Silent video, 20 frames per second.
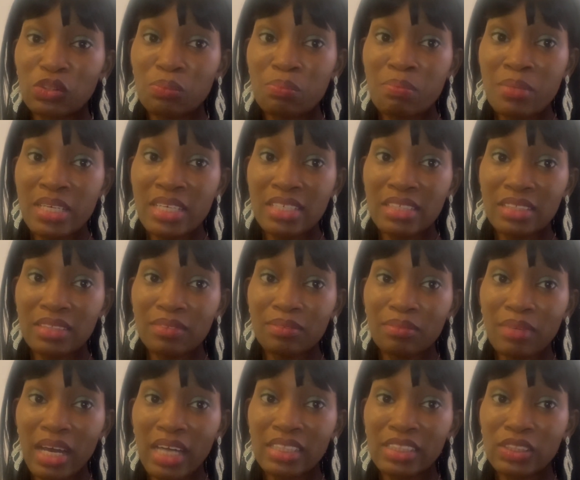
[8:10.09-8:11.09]
to me
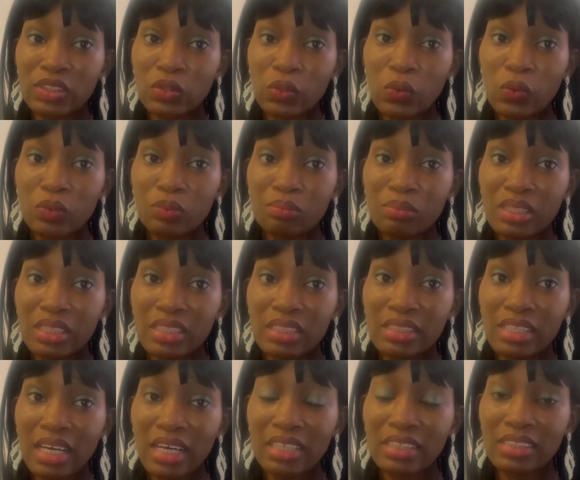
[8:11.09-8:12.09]
and he told me
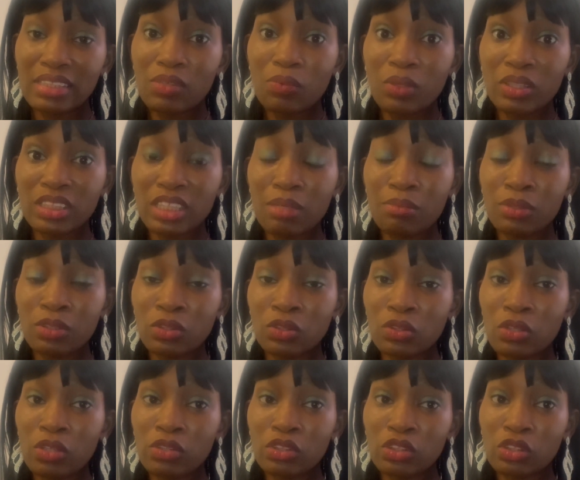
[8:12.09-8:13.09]
that he was able to
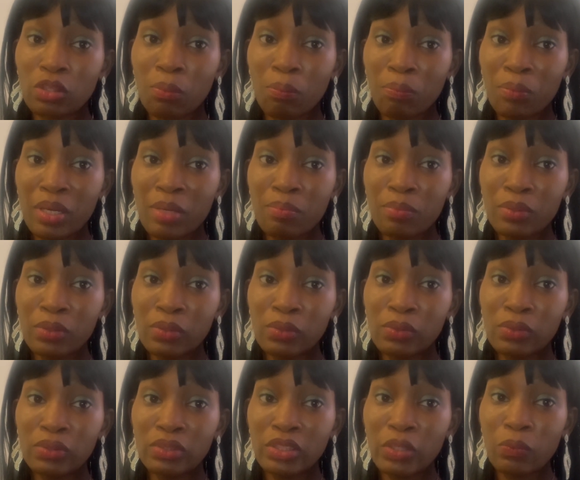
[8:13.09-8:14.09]
talk to some
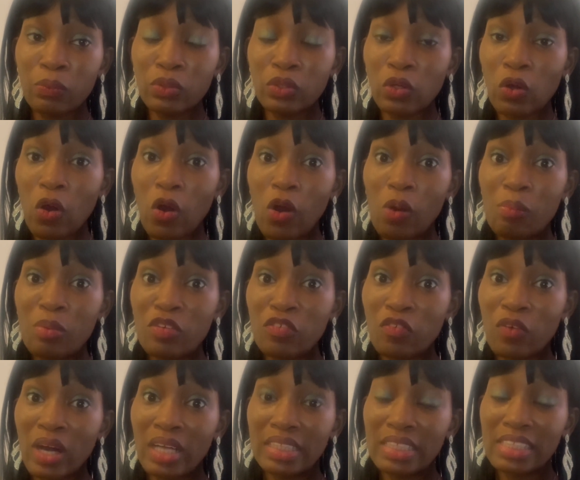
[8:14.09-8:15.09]
people. They would call me
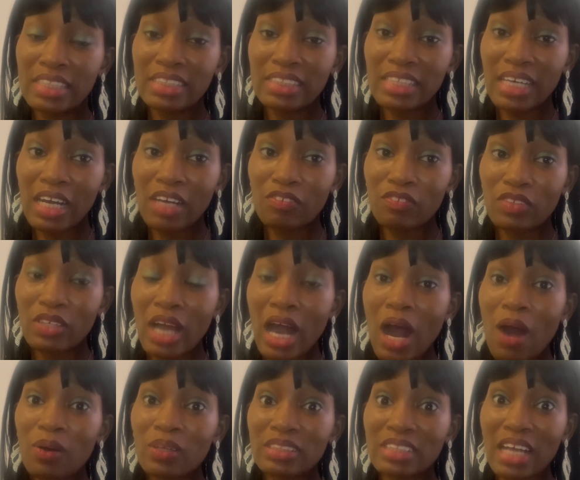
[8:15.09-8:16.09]
for an interview.
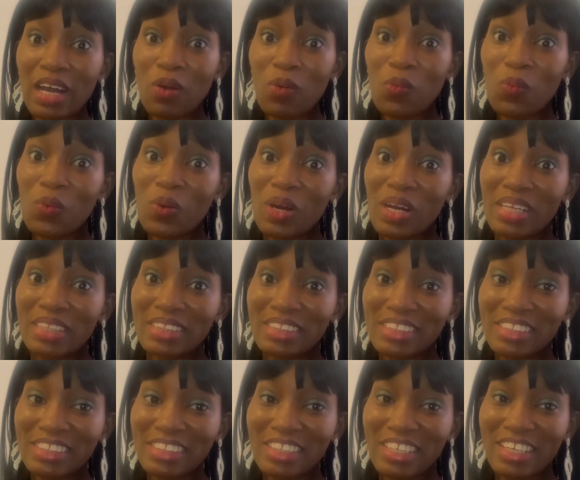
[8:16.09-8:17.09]
I was like,
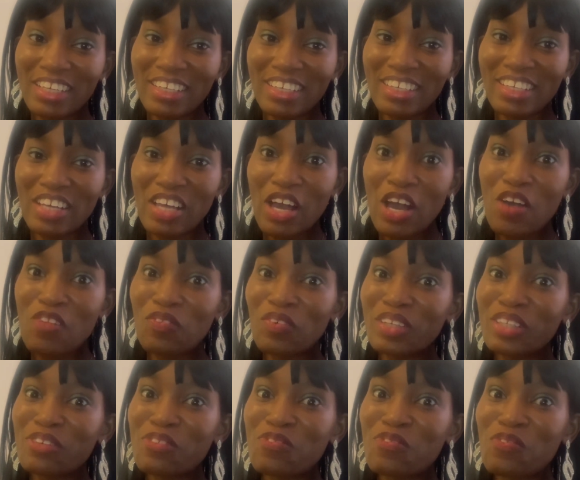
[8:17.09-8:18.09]
what?
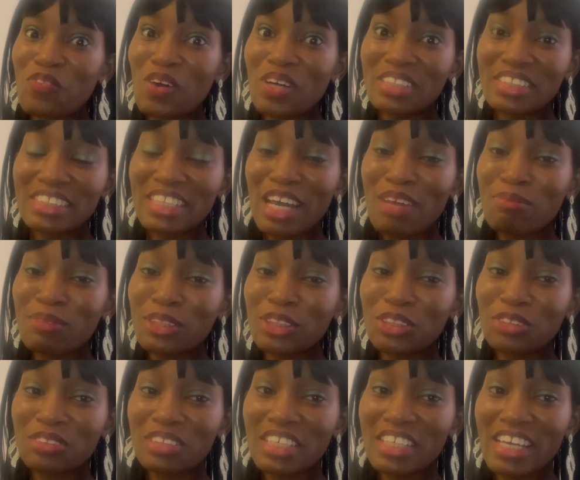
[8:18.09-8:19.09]
For the first time in
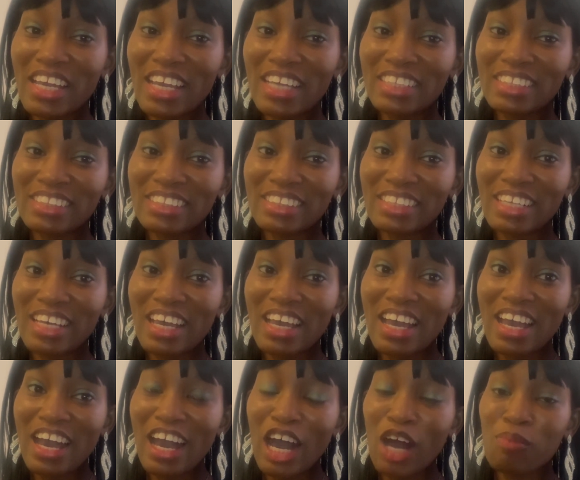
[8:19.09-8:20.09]
3 years,
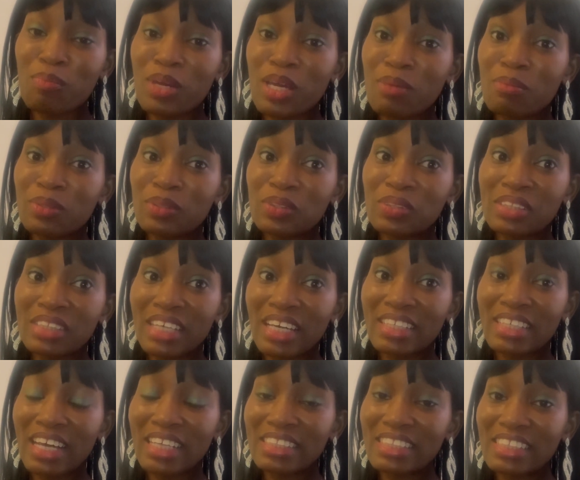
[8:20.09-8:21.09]
I'm able to
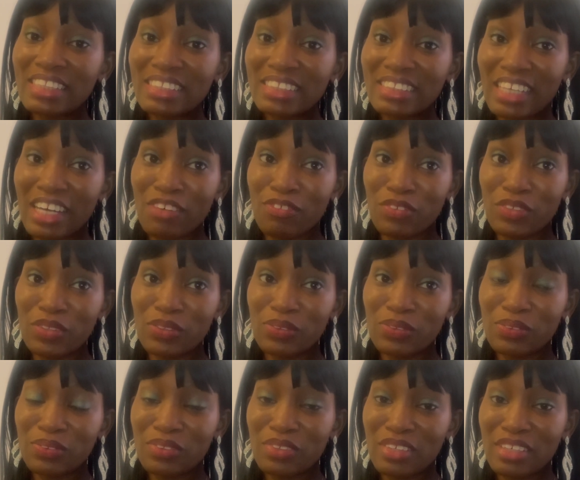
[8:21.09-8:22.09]
get an interview
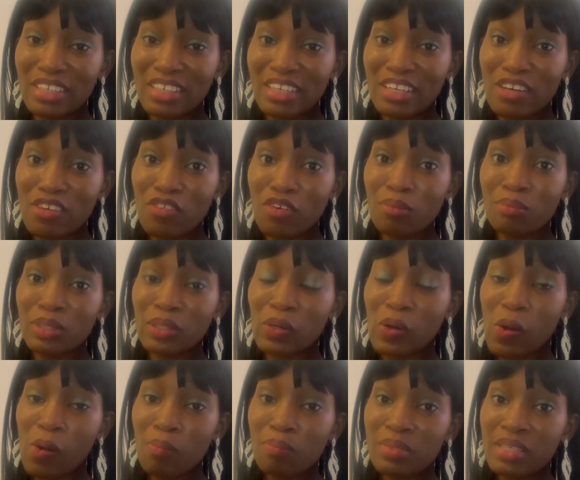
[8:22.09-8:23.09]
from the
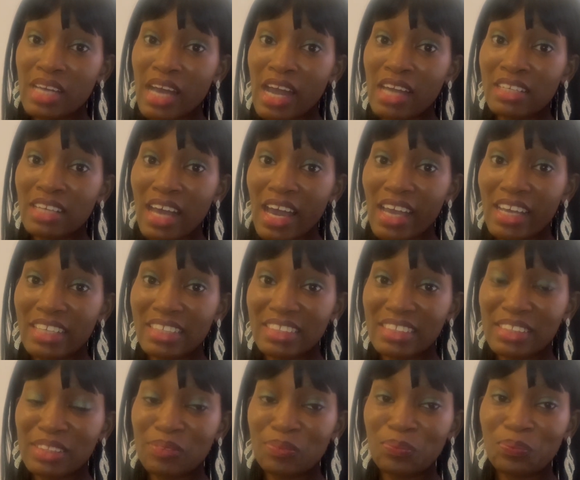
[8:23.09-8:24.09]
company I
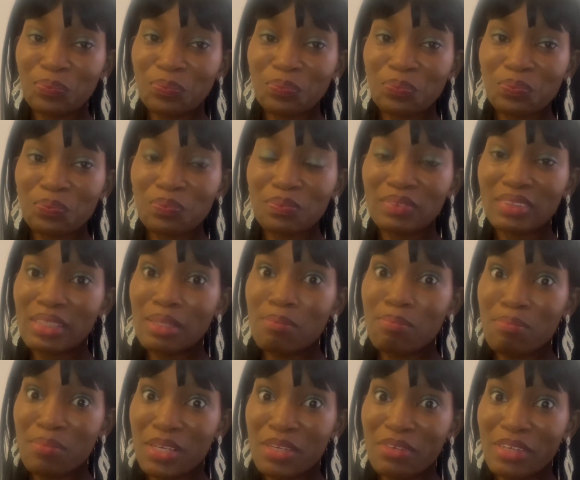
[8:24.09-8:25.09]
liked.
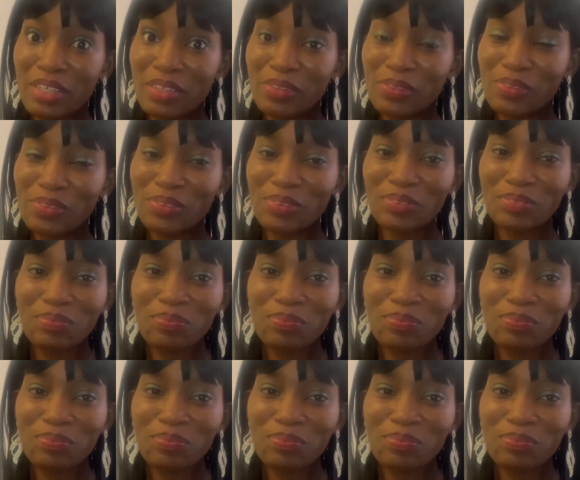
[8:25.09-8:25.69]
Miracle.